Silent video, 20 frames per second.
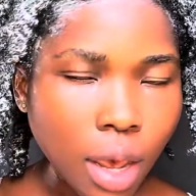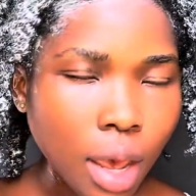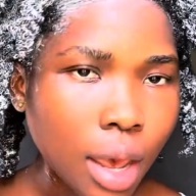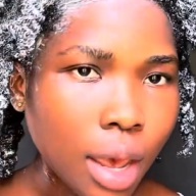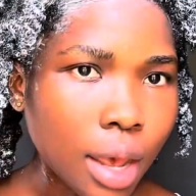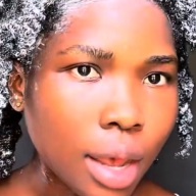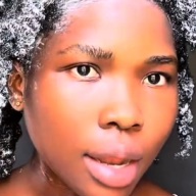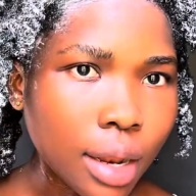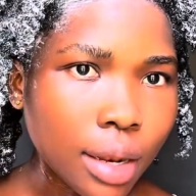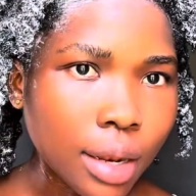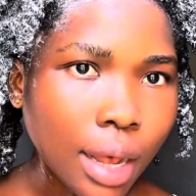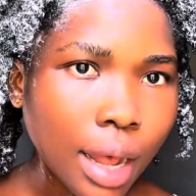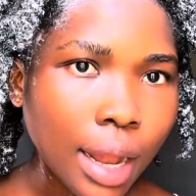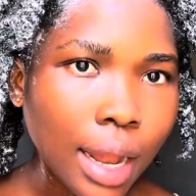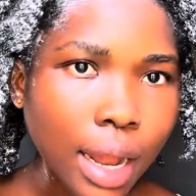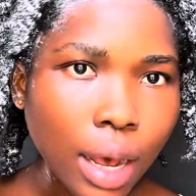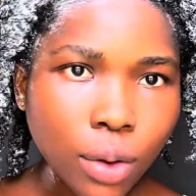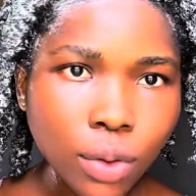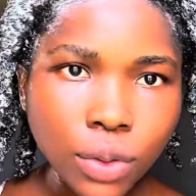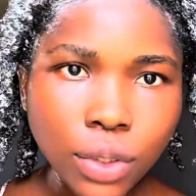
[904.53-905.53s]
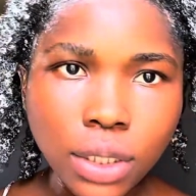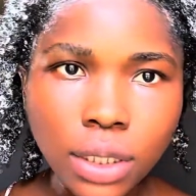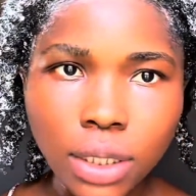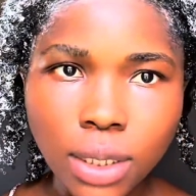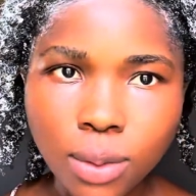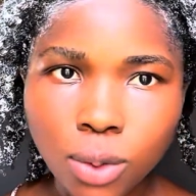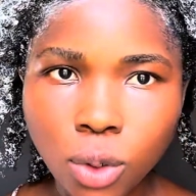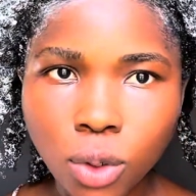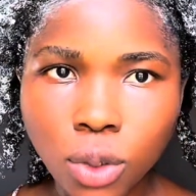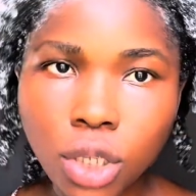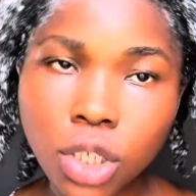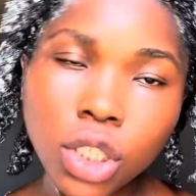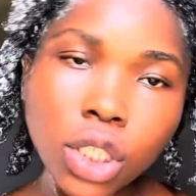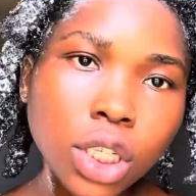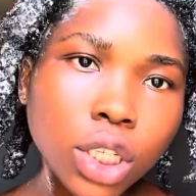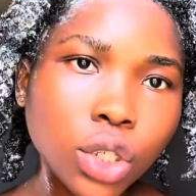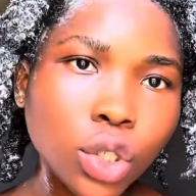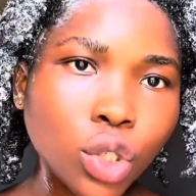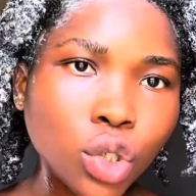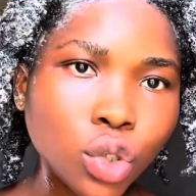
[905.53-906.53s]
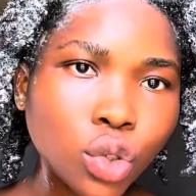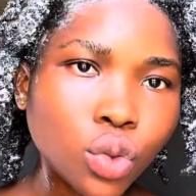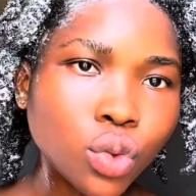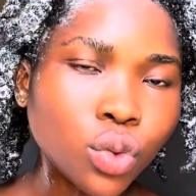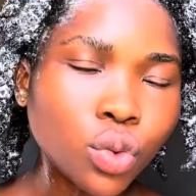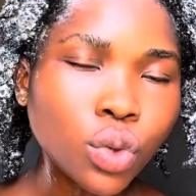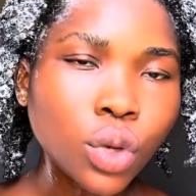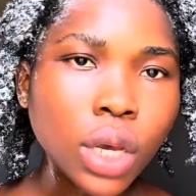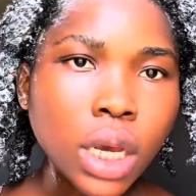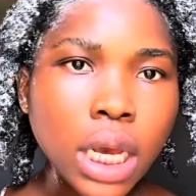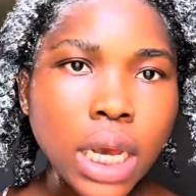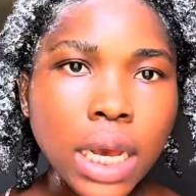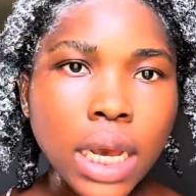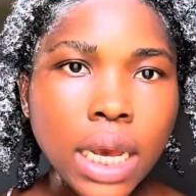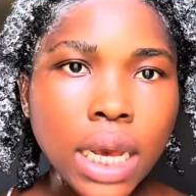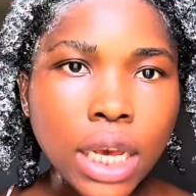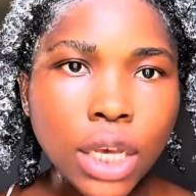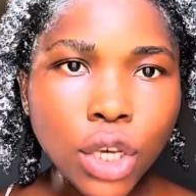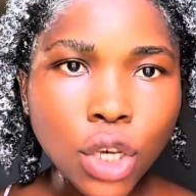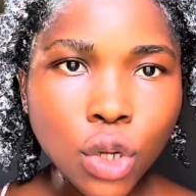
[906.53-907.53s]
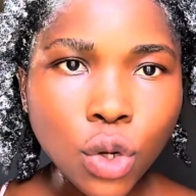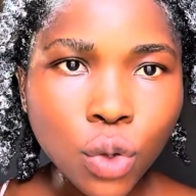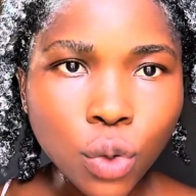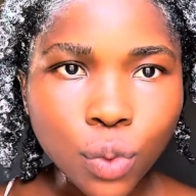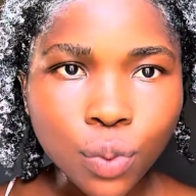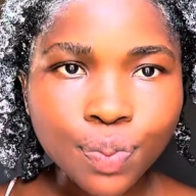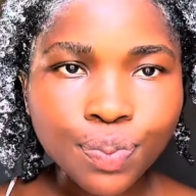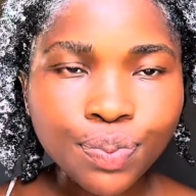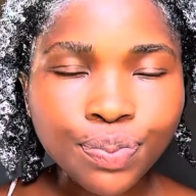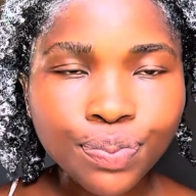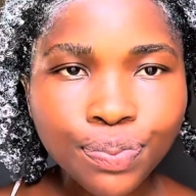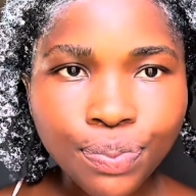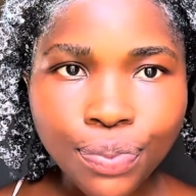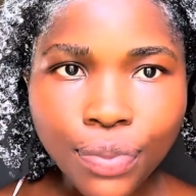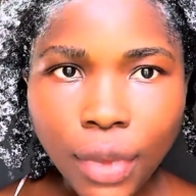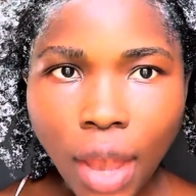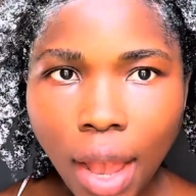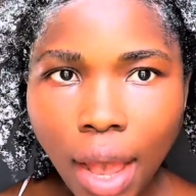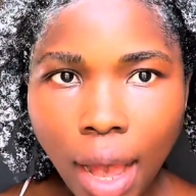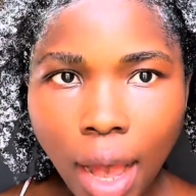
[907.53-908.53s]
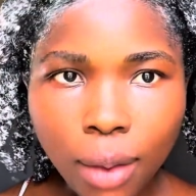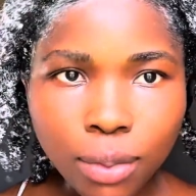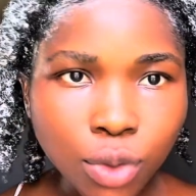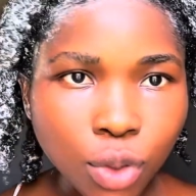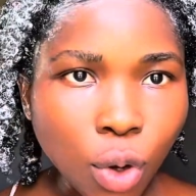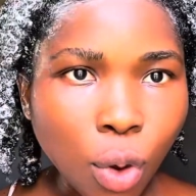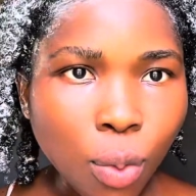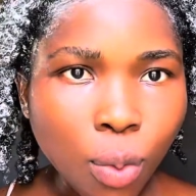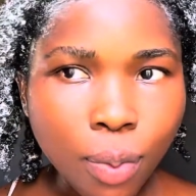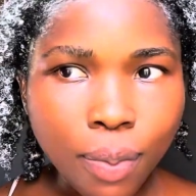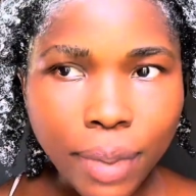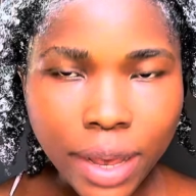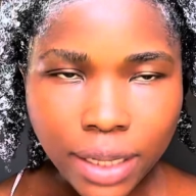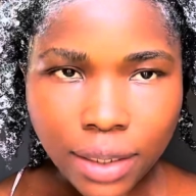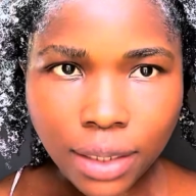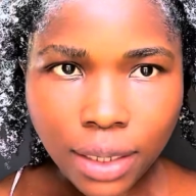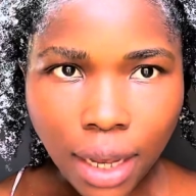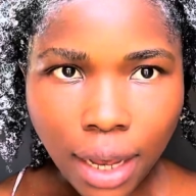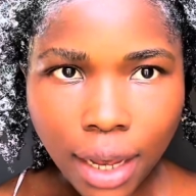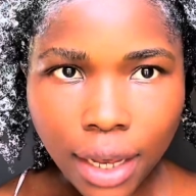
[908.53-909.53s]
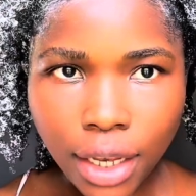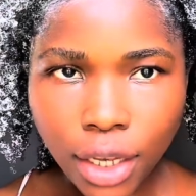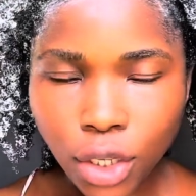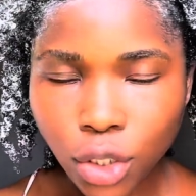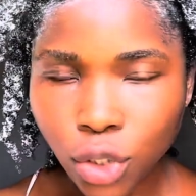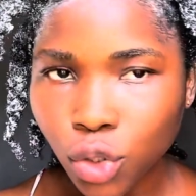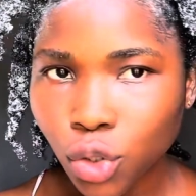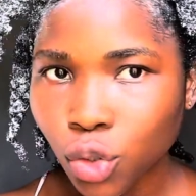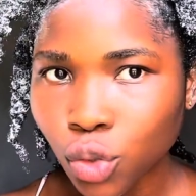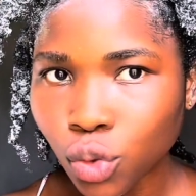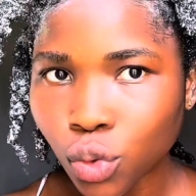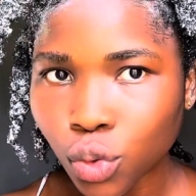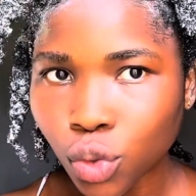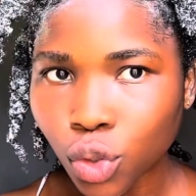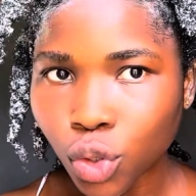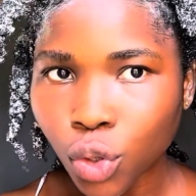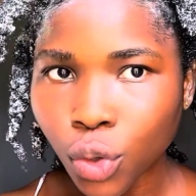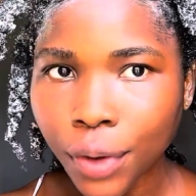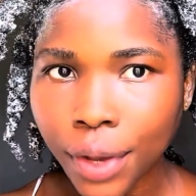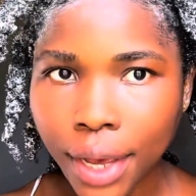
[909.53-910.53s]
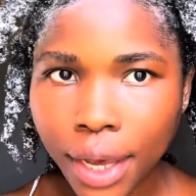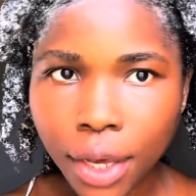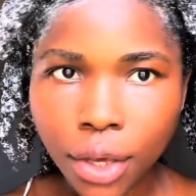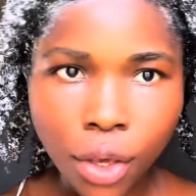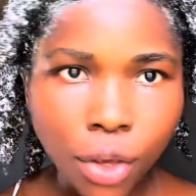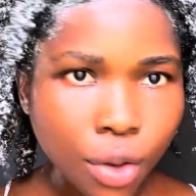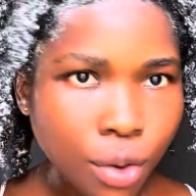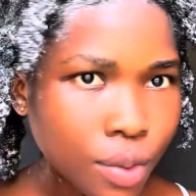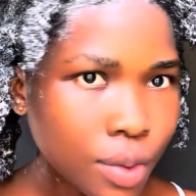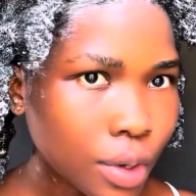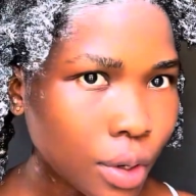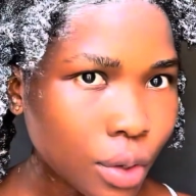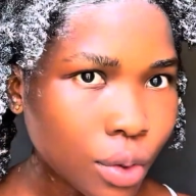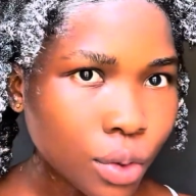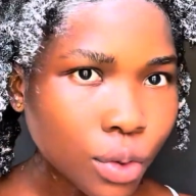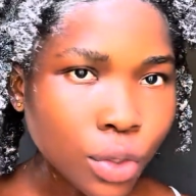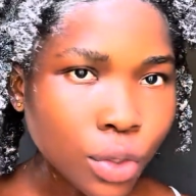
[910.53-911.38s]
and allows the deep conditioner to, you know, absorb better into your hair cuticles.